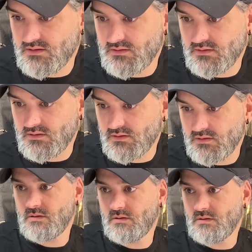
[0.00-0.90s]

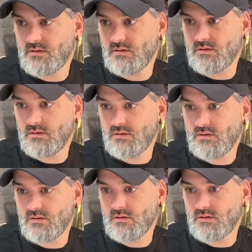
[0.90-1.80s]

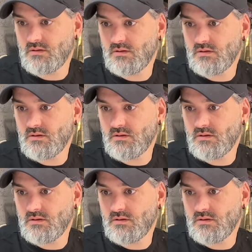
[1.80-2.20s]
Nothing is said.